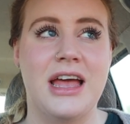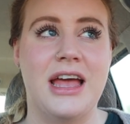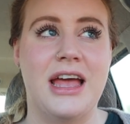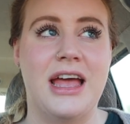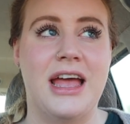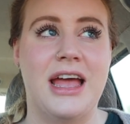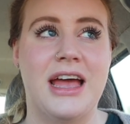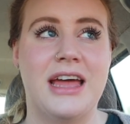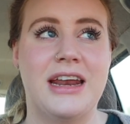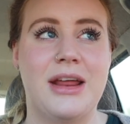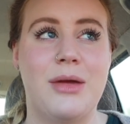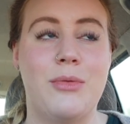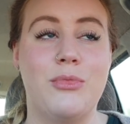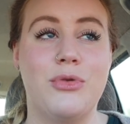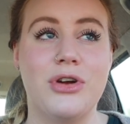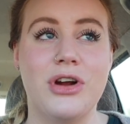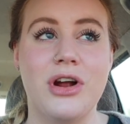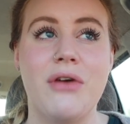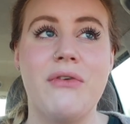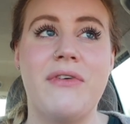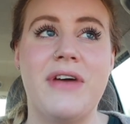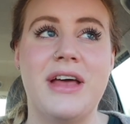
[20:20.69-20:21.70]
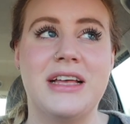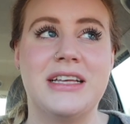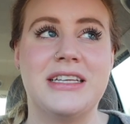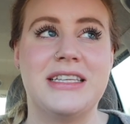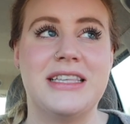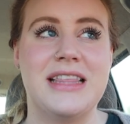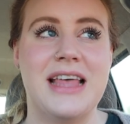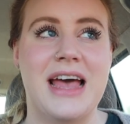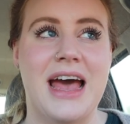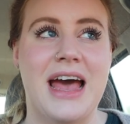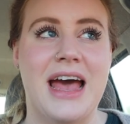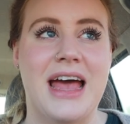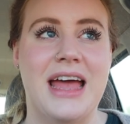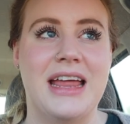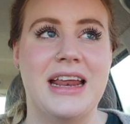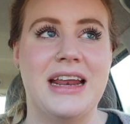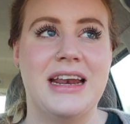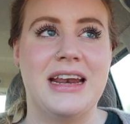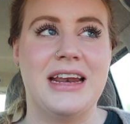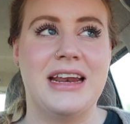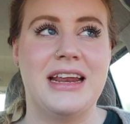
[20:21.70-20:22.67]
And I'm nervous
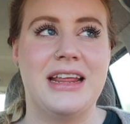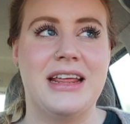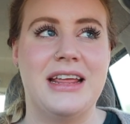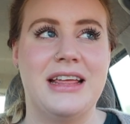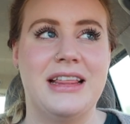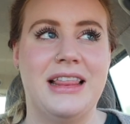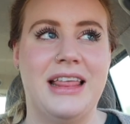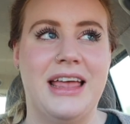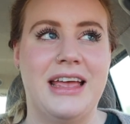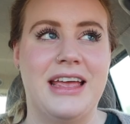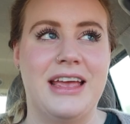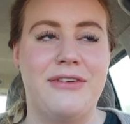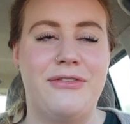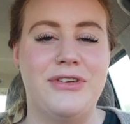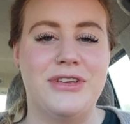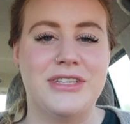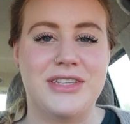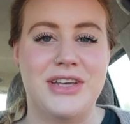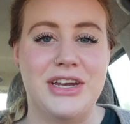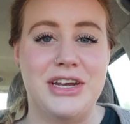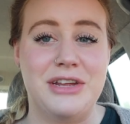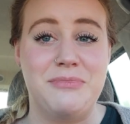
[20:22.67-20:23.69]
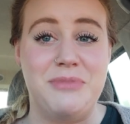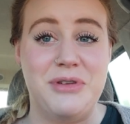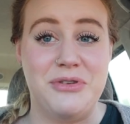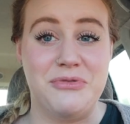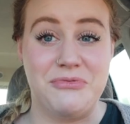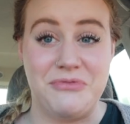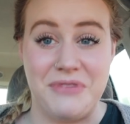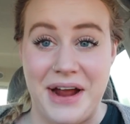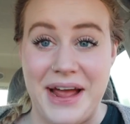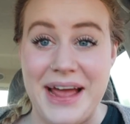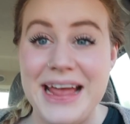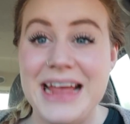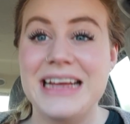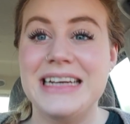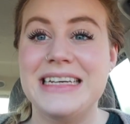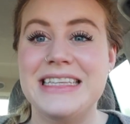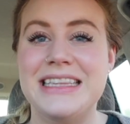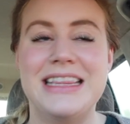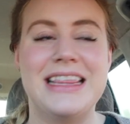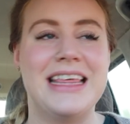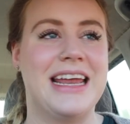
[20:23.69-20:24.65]
that, like, if he's gonna be
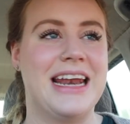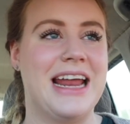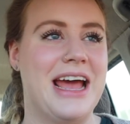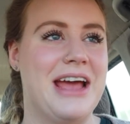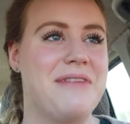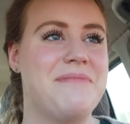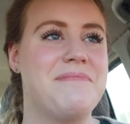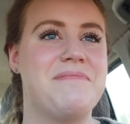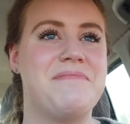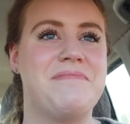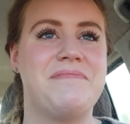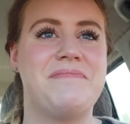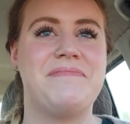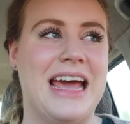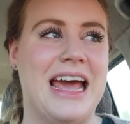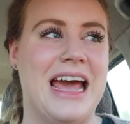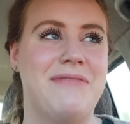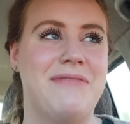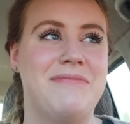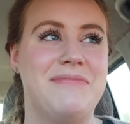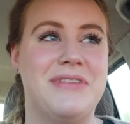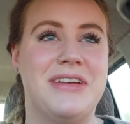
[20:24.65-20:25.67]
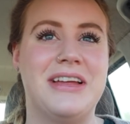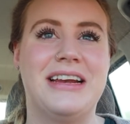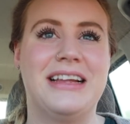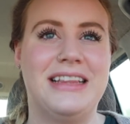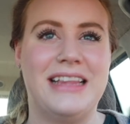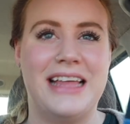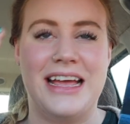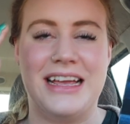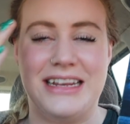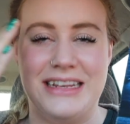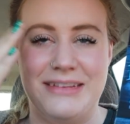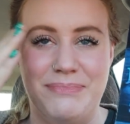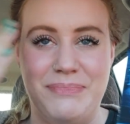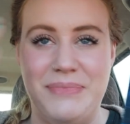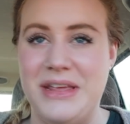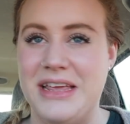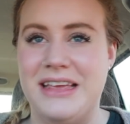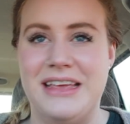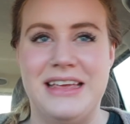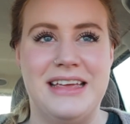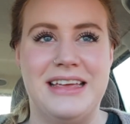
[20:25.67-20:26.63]
right, then I'm gonna, like,
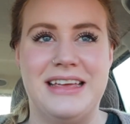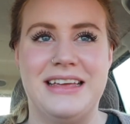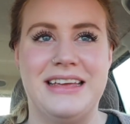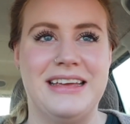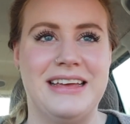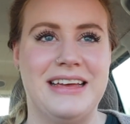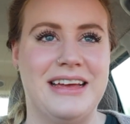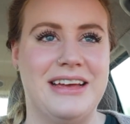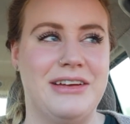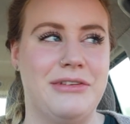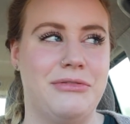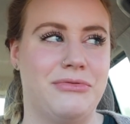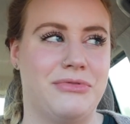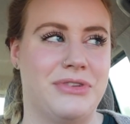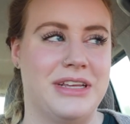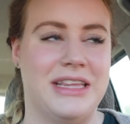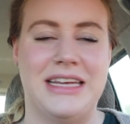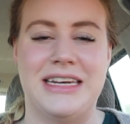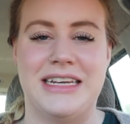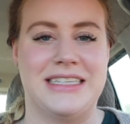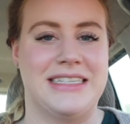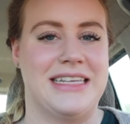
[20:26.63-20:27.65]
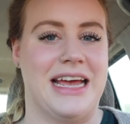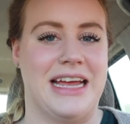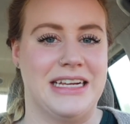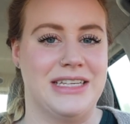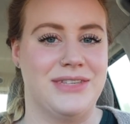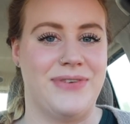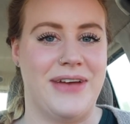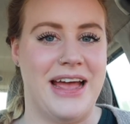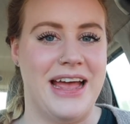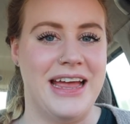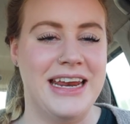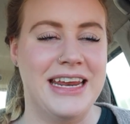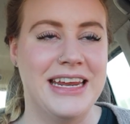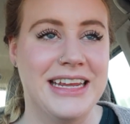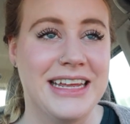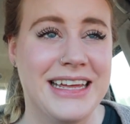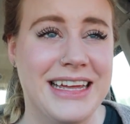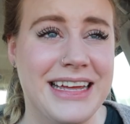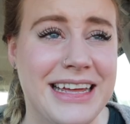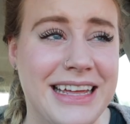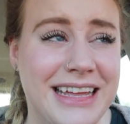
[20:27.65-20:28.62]
be really dissatisfied.
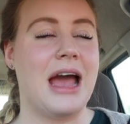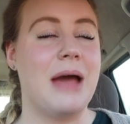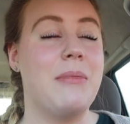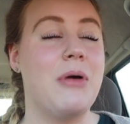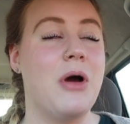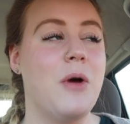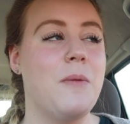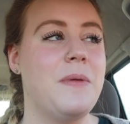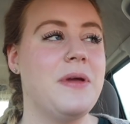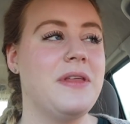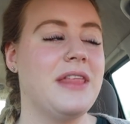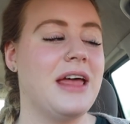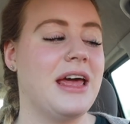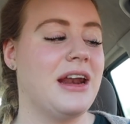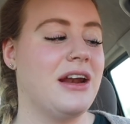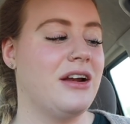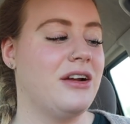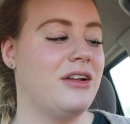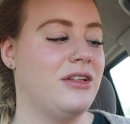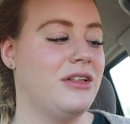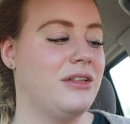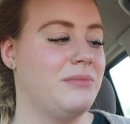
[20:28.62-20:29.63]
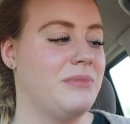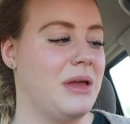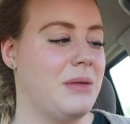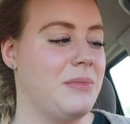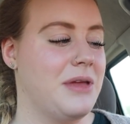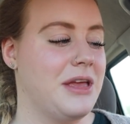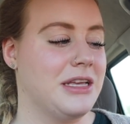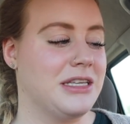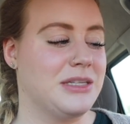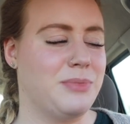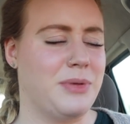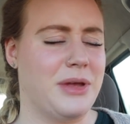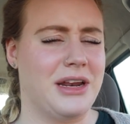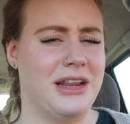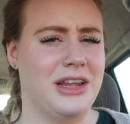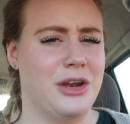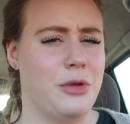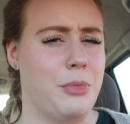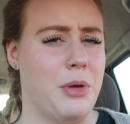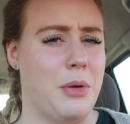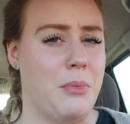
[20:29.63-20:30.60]
I'm hoping that it'll maybe explain a
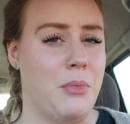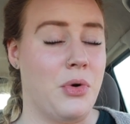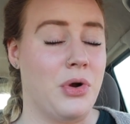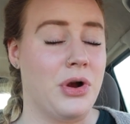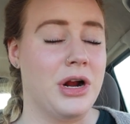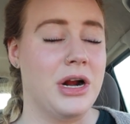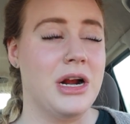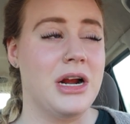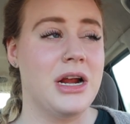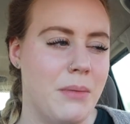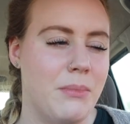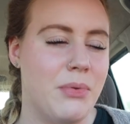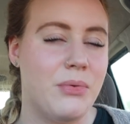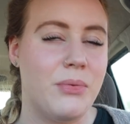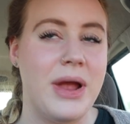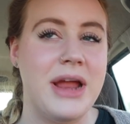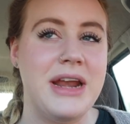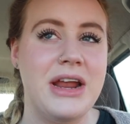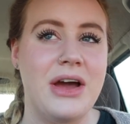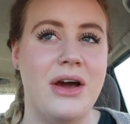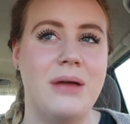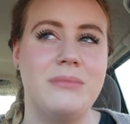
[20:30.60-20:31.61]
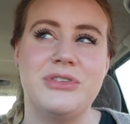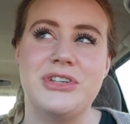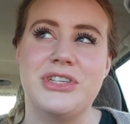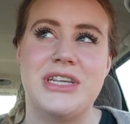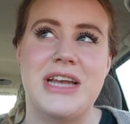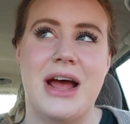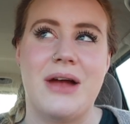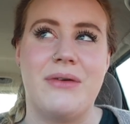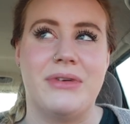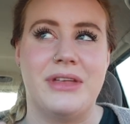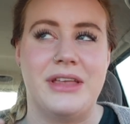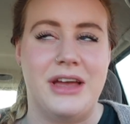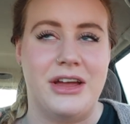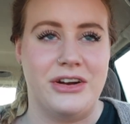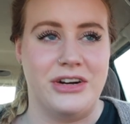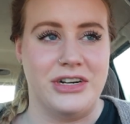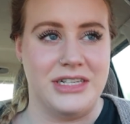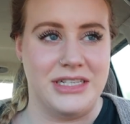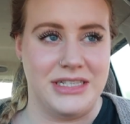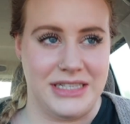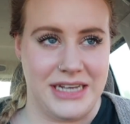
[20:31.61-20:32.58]
little bit more, but right now I'm just not really
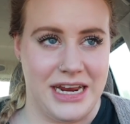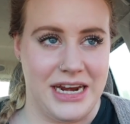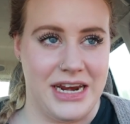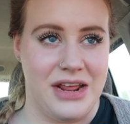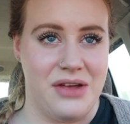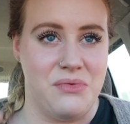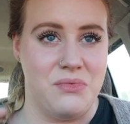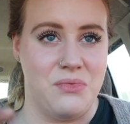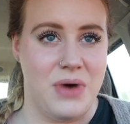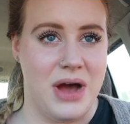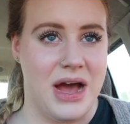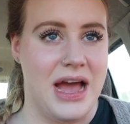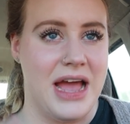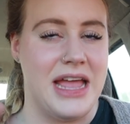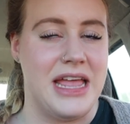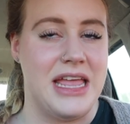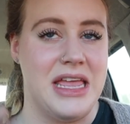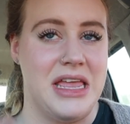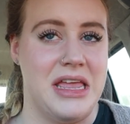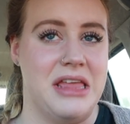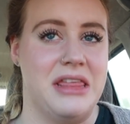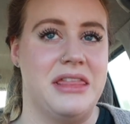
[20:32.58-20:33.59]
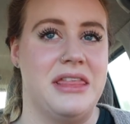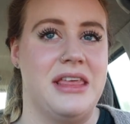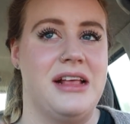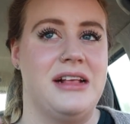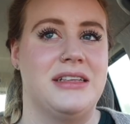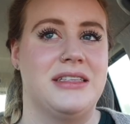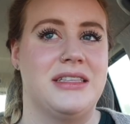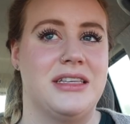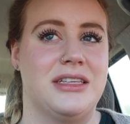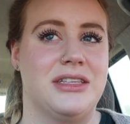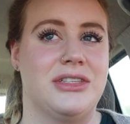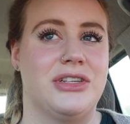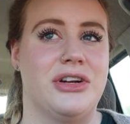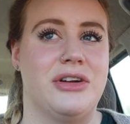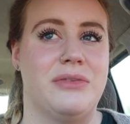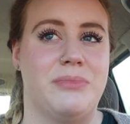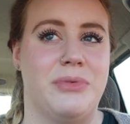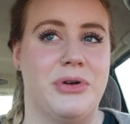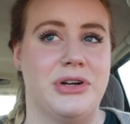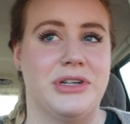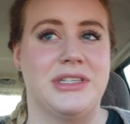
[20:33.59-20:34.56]
understanding why he thinks this
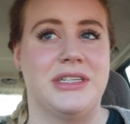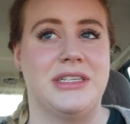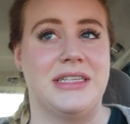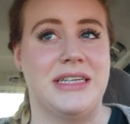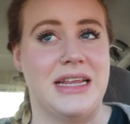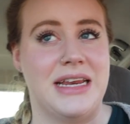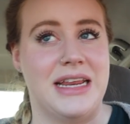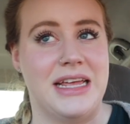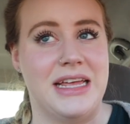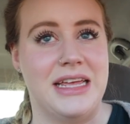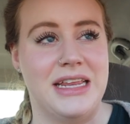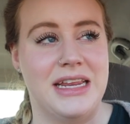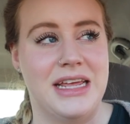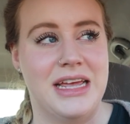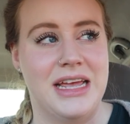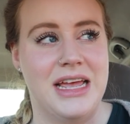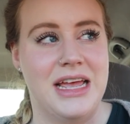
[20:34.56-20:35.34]
certain person did it.